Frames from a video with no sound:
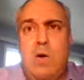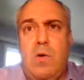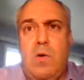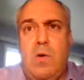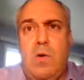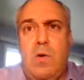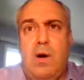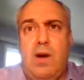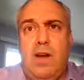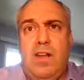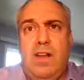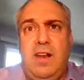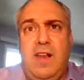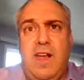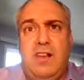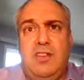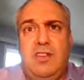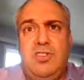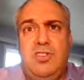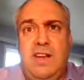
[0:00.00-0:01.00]
or an
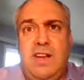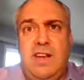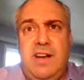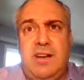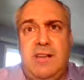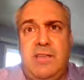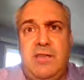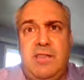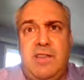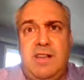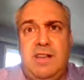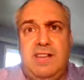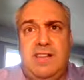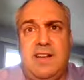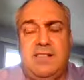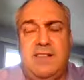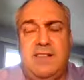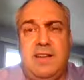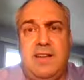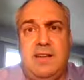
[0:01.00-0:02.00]
engineer that
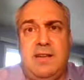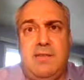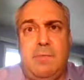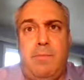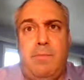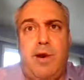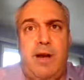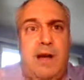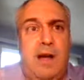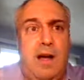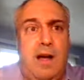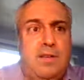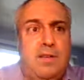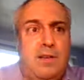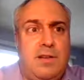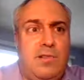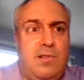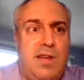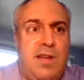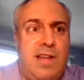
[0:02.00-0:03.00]
doesn't bring on the
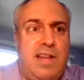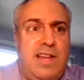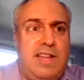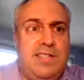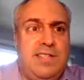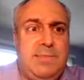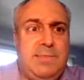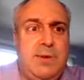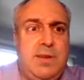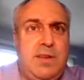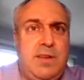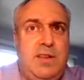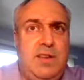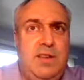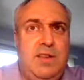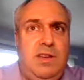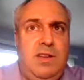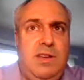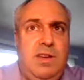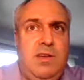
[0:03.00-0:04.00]
clients, but
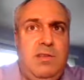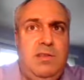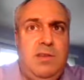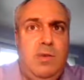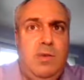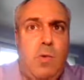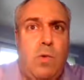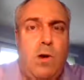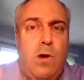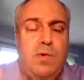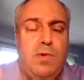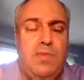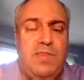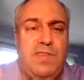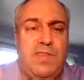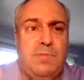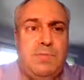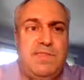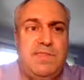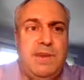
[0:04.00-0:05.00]
you work with
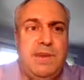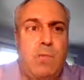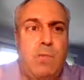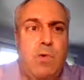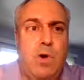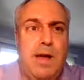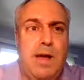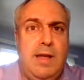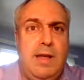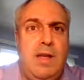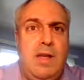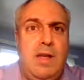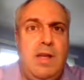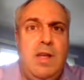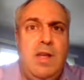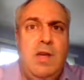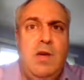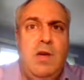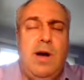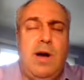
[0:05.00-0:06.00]
them somewhat.
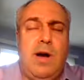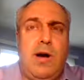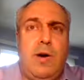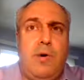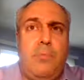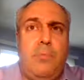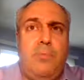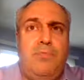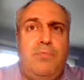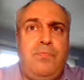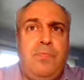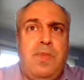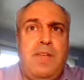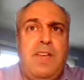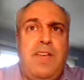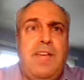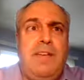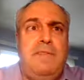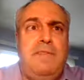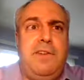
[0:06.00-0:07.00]
Well,
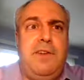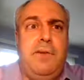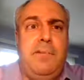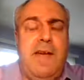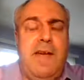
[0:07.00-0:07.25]
if